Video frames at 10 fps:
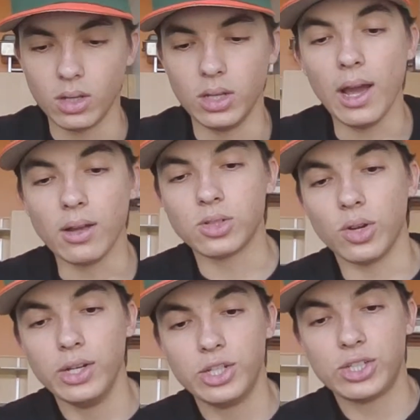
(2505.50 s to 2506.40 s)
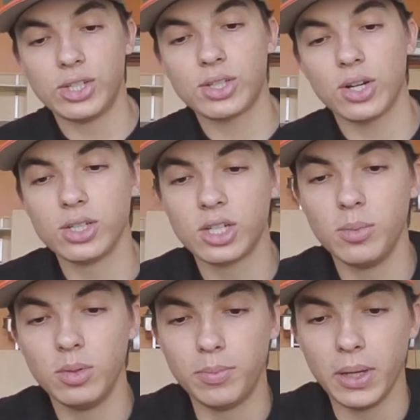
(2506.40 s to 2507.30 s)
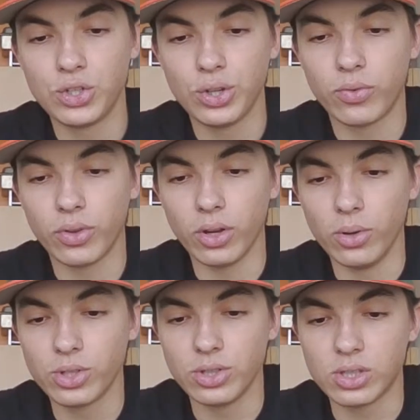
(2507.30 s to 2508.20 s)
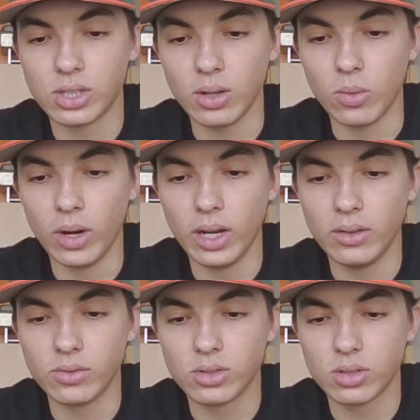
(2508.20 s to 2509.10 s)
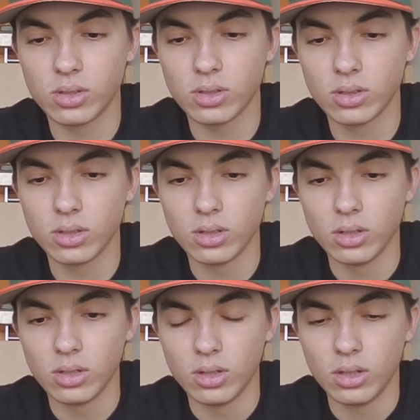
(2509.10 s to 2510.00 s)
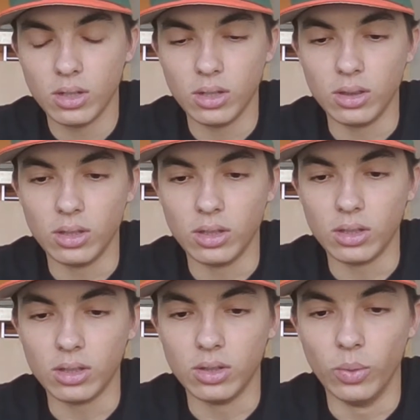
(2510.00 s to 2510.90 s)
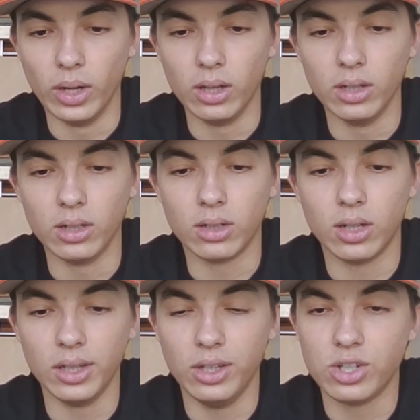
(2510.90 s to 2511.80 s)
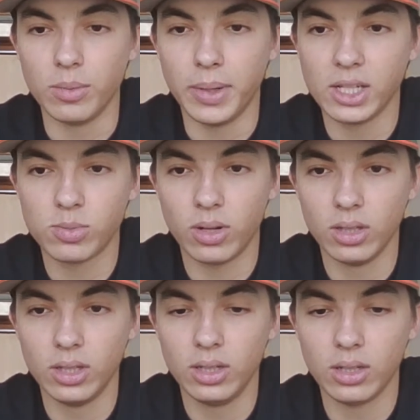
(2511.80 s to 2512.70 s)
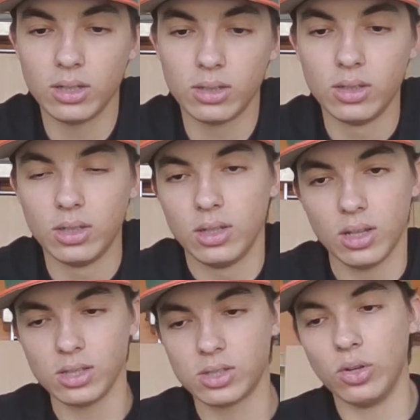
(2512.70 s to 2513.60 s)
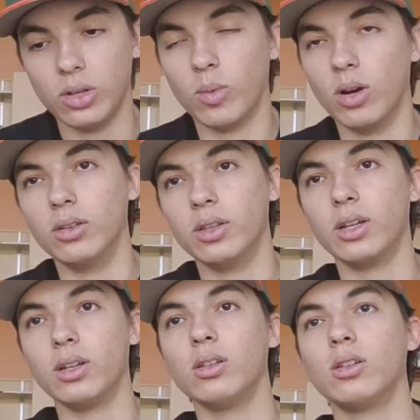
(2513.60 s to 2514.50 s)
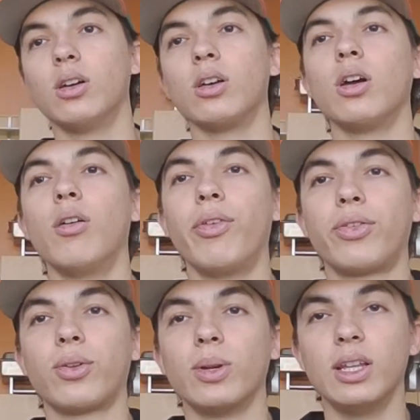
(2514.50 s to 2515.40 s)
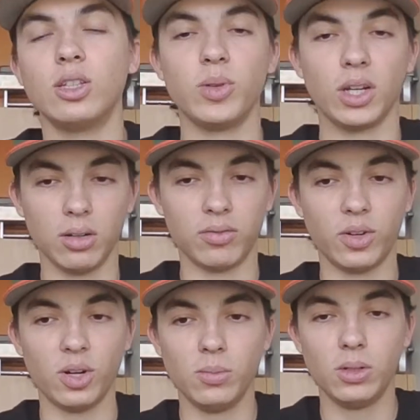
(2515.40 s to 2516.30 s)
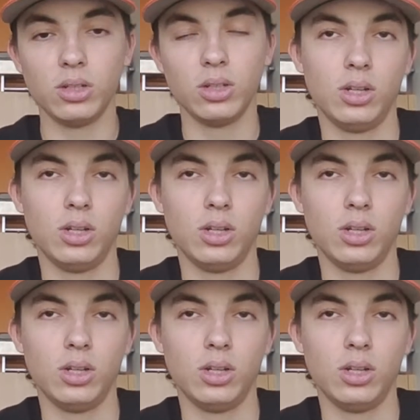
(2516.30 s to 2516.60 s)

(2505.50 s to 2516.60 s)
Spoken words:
Yeah, so AJ Siskar is going to be pitching for the Ocean State Waves in the New England Collegiate Baseball League. That's the only one that of the three that's been confirmed.